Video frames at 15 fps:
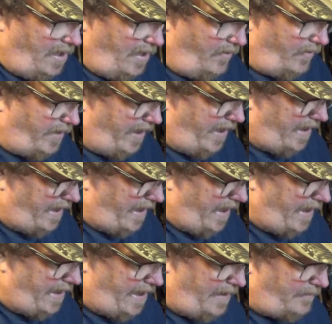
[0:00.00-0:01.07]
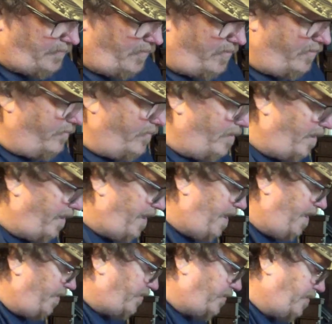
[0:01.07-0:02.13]
okay, and I'm going to
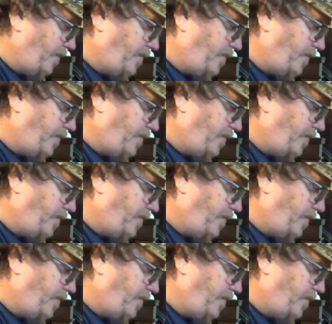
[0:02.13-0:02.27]
release the